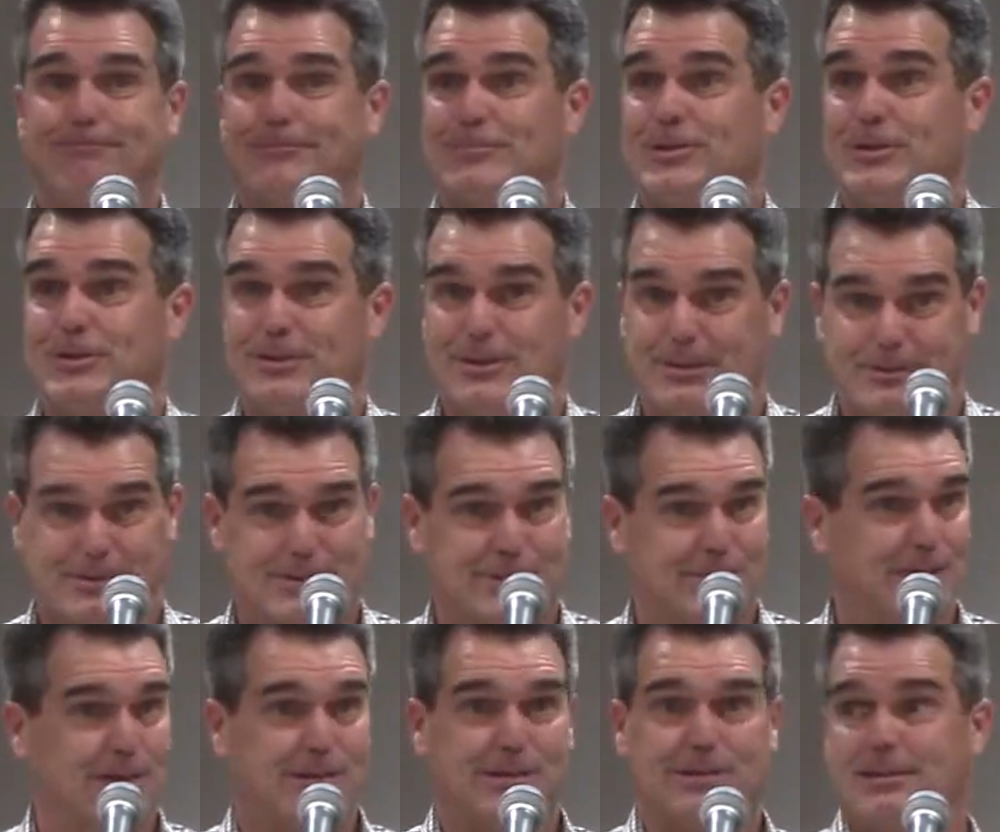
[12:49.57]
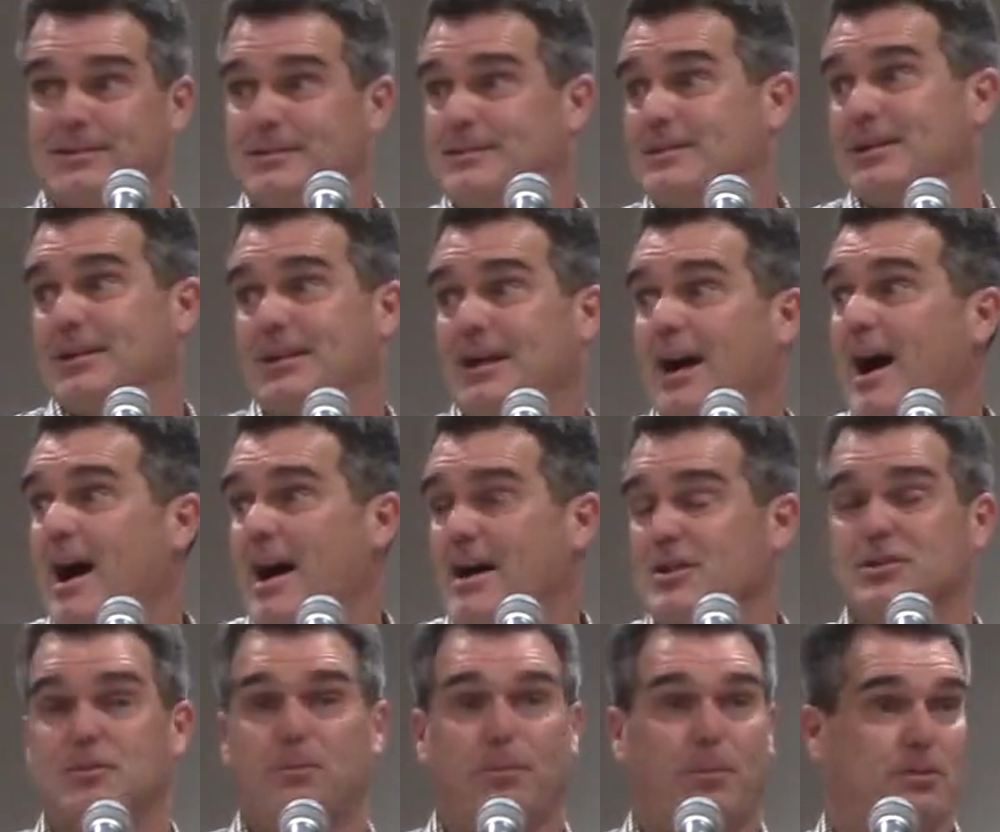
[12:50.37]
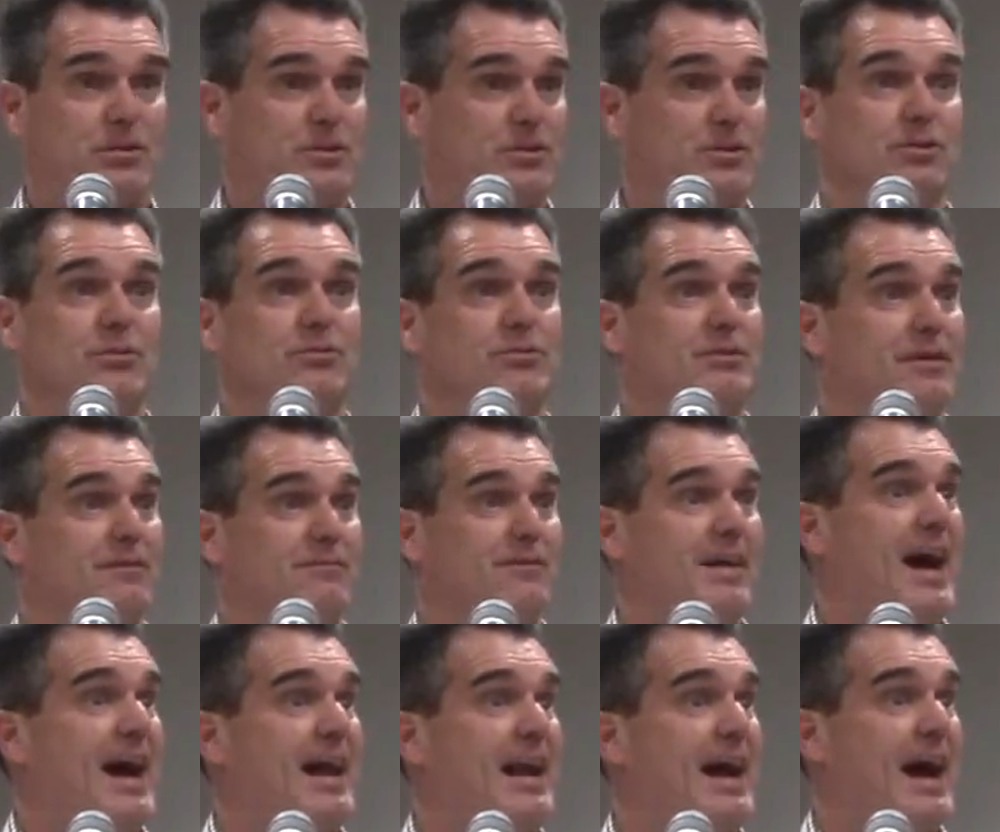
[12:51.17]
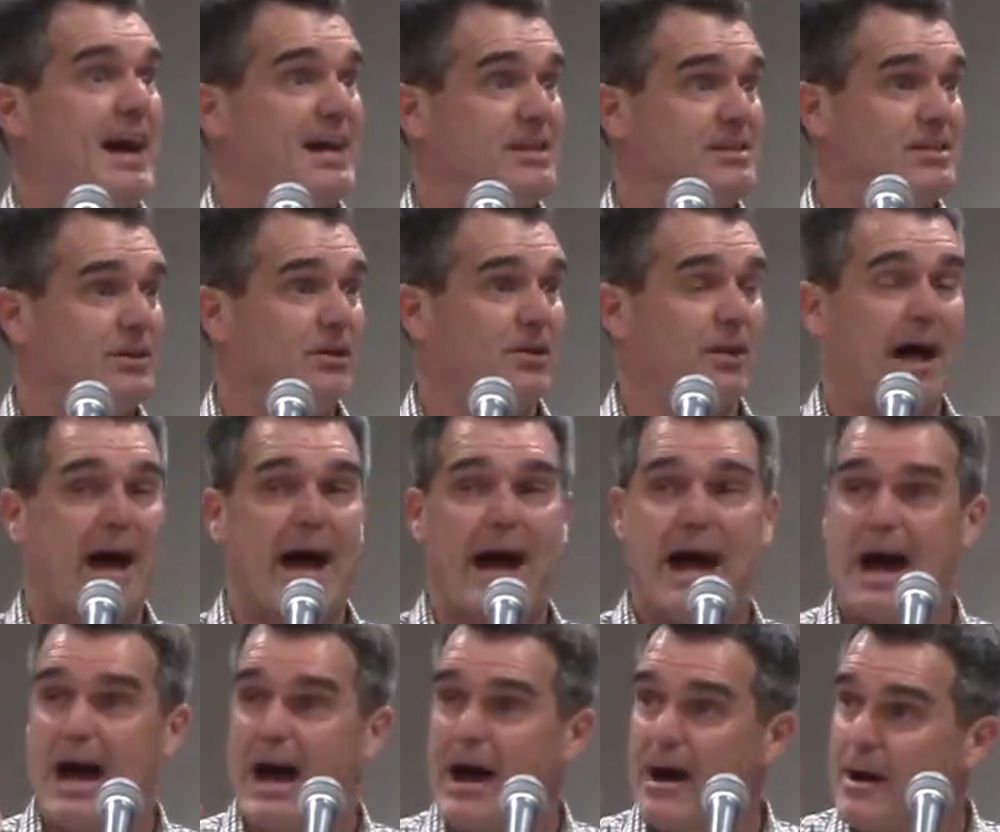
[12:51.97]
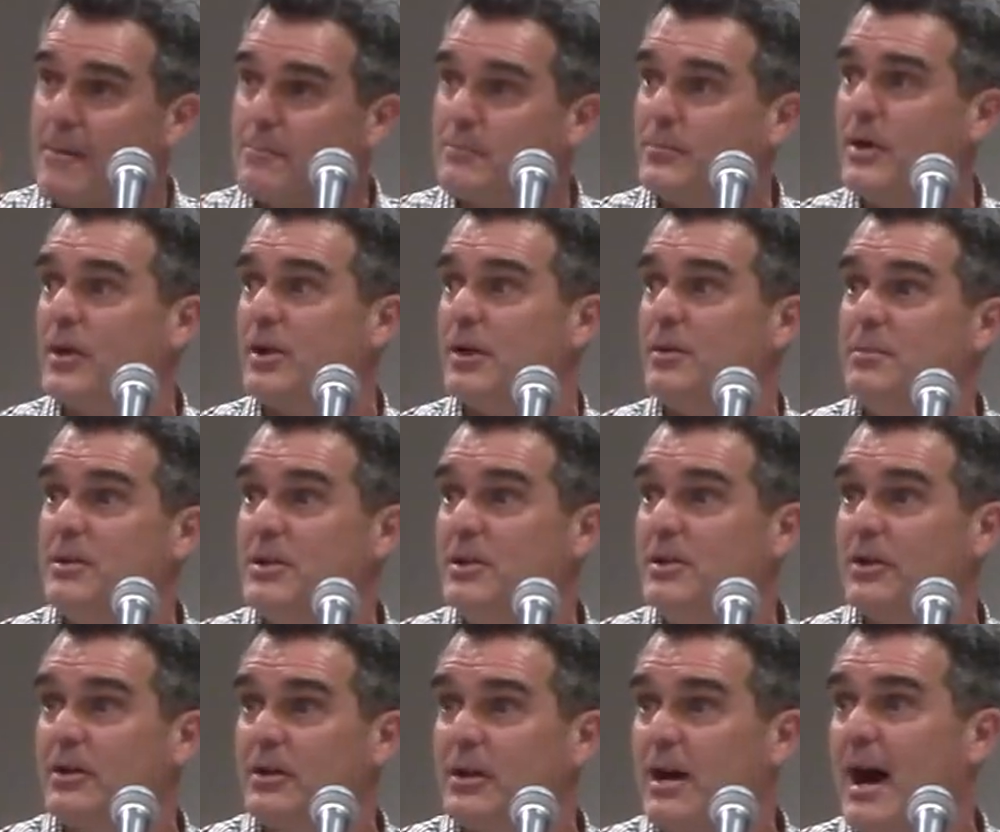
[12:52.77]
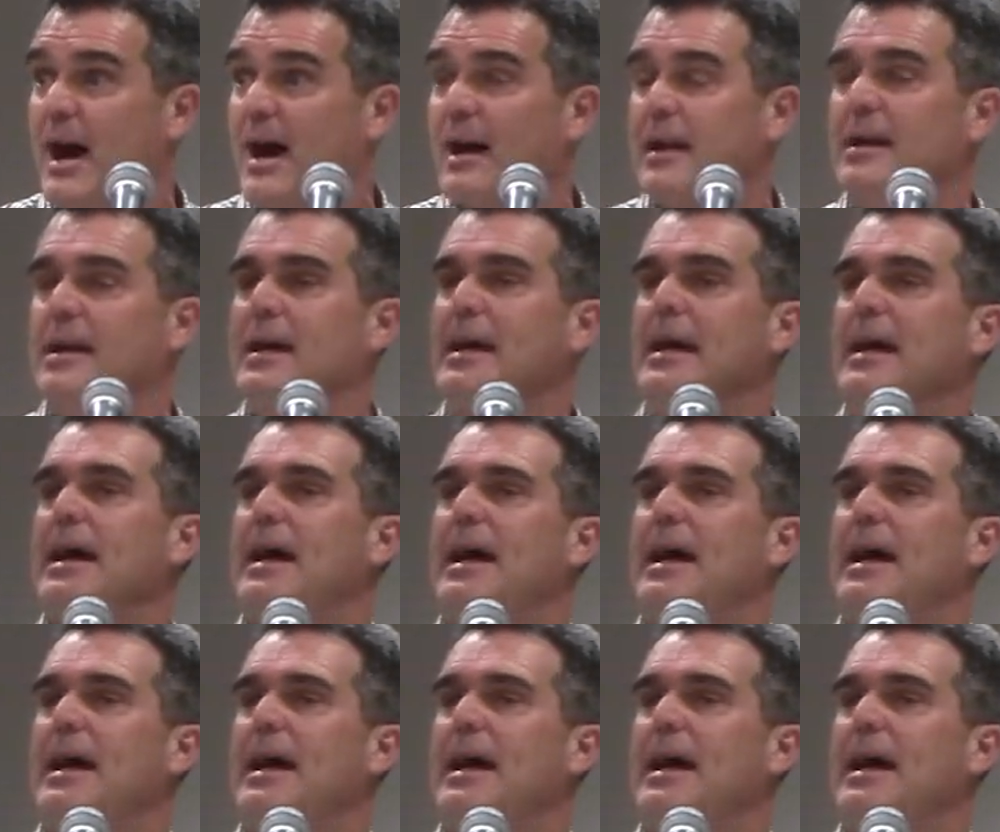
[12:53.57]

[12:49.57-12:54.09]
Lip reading: to God's pursuit of that ideal. I'm going to be your God.